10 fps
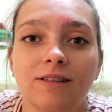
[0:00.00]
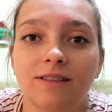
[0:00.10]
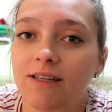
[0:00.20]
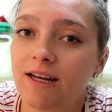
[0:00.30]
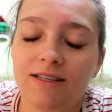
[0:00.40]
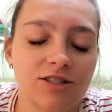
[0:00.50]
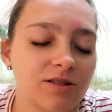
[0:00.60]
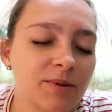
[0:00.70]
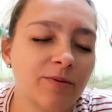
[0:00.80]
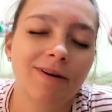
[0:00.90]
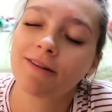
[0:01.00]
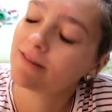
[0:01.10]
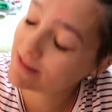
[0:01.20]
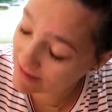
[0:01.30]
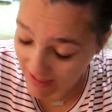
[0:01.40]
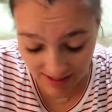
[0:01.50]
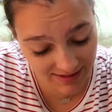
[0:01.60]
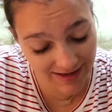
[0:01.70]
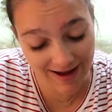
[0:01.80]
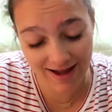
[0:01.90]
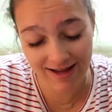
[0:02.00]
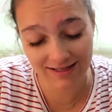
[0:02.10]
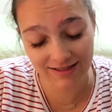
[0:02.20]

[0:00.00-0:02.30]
Today's just been one of those days, guys.